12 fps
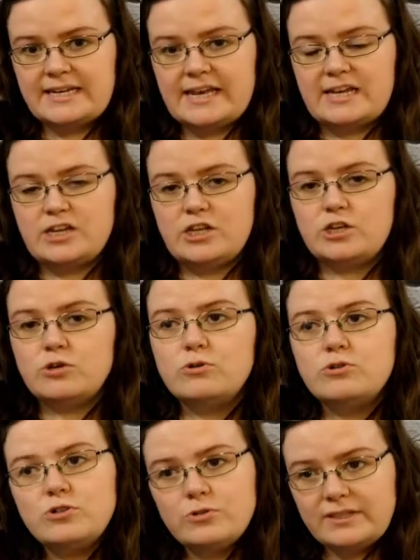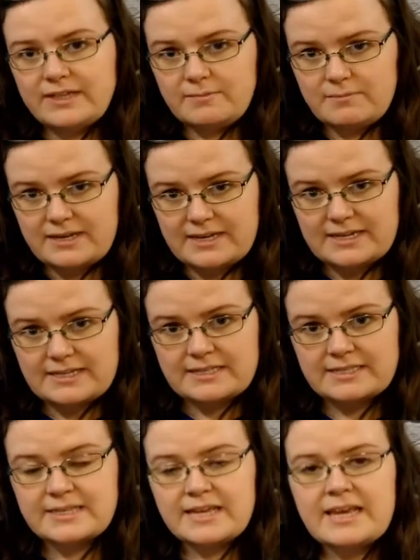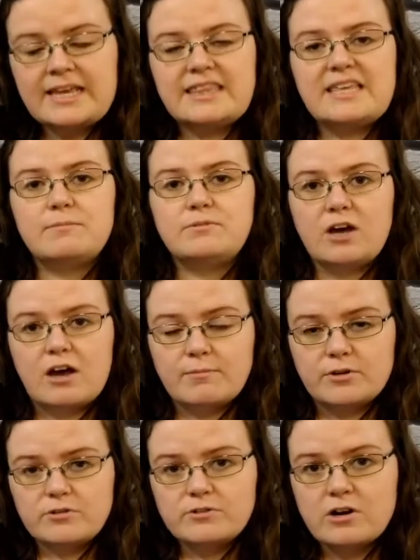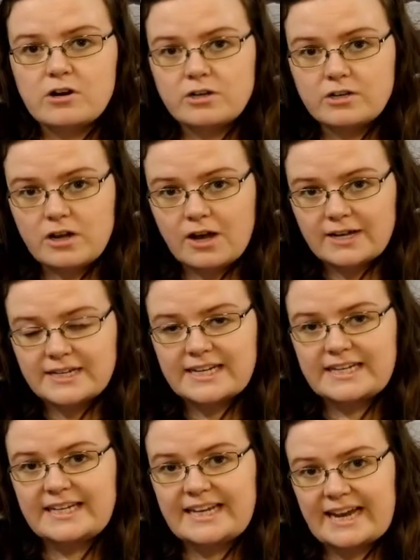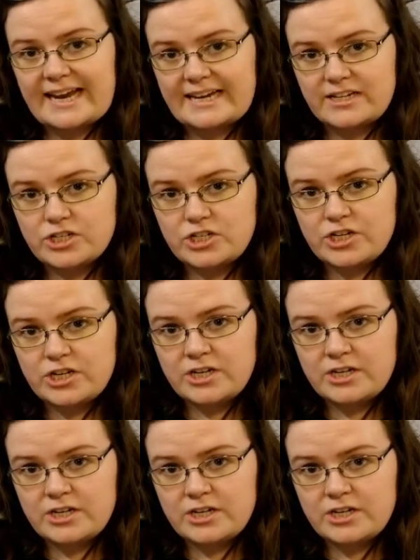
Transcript: it usually means the abdominals are not engaged